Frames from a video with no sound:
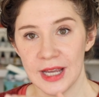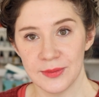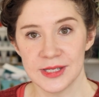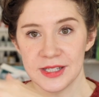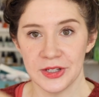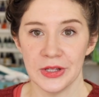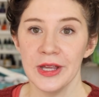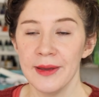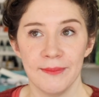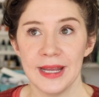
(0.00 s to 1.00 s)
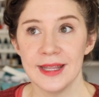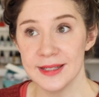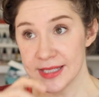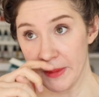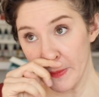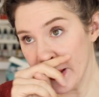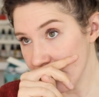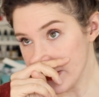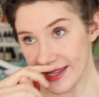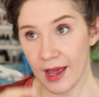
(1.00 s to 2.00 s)
I was still making the same amount
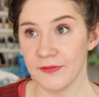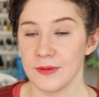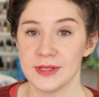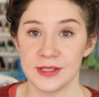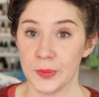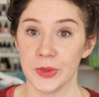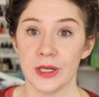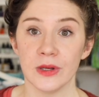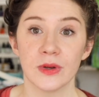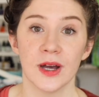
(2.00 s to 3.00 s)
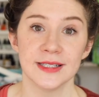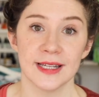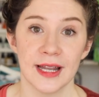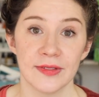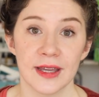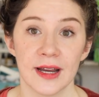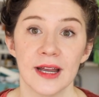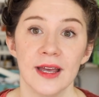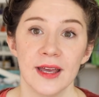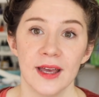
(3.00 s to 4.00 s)
of stuff. I was still putting new content out
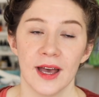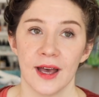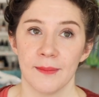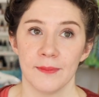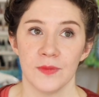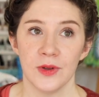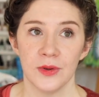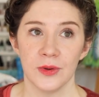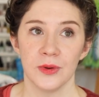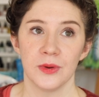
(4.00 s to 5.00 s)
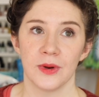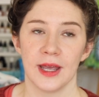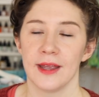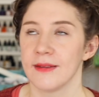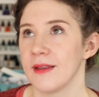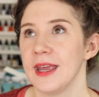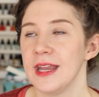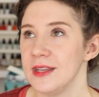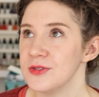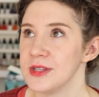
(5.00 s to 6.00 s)
there, um, new, I, I
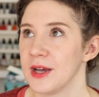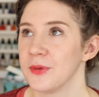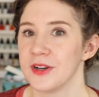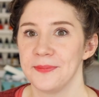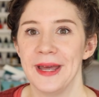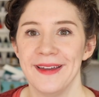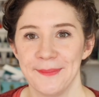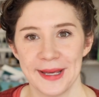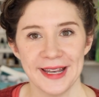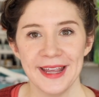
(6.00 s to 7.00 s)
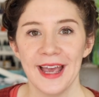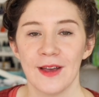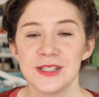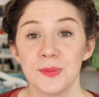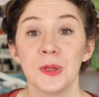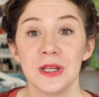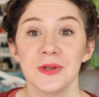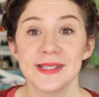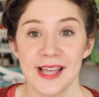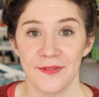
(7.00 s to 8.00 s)
hate using that word, but I was still putting
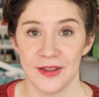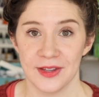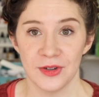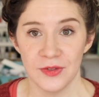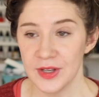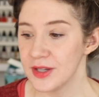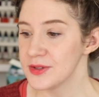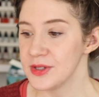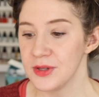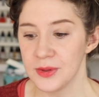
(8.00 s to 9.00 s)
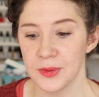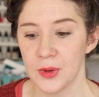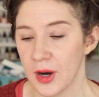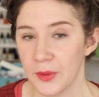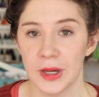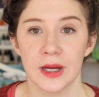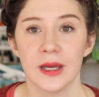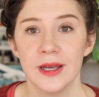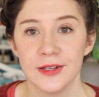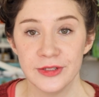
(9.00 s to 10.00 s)
new stuff out there, new videos, new artwork,
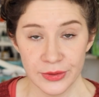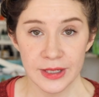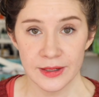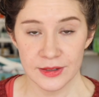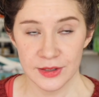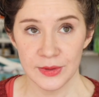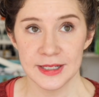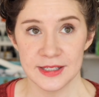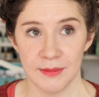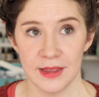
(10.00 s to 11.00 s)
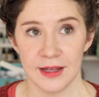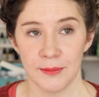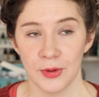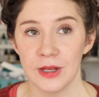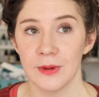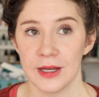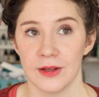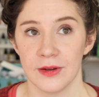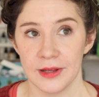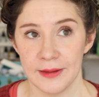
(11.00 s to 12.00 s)
doing, doing something pretty
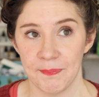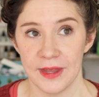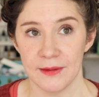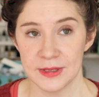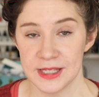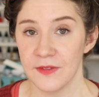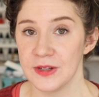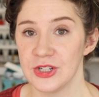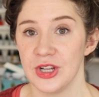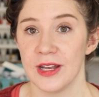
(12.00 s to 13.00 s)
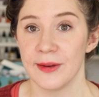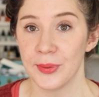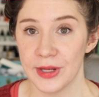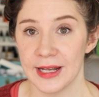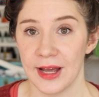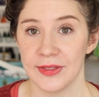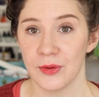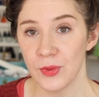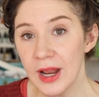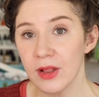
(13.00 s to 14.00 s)
regularly that was self-initiated, putting it out
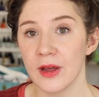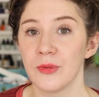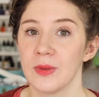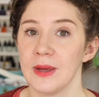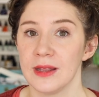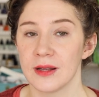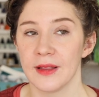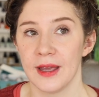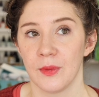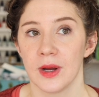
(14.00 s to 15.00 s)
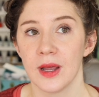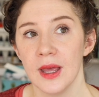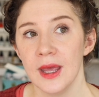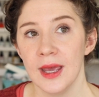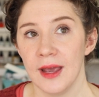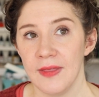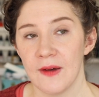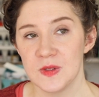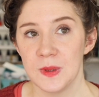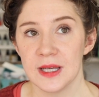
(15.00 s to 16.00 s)
there right along with making the client work. And
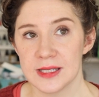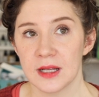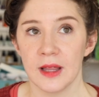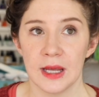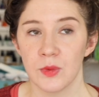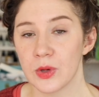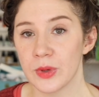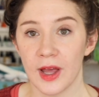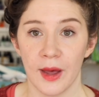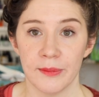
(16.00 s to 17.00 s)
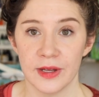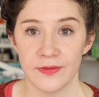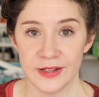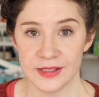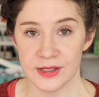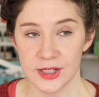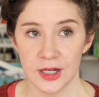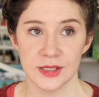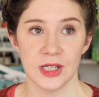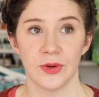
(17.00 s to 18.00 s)
that was because the client work would come in fits and
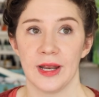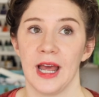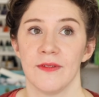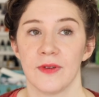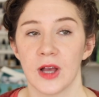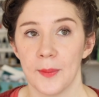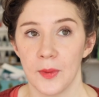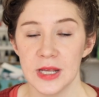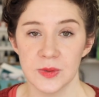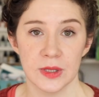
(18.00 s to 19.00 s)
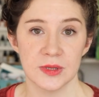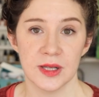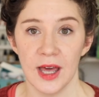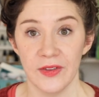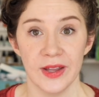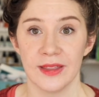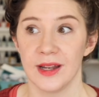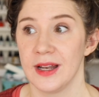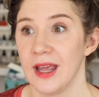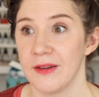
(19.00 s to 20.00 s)
starts. You know, I'd have a couple weeks where there was a lot of it, and
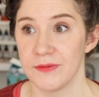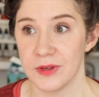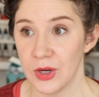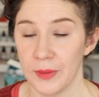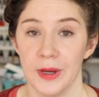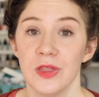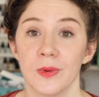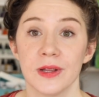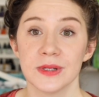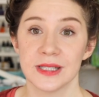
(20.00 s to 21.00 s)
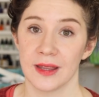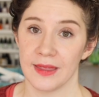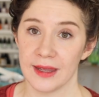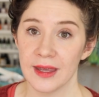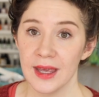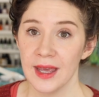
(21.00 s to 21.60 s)
then I'd have, you know, a month where there was nothing.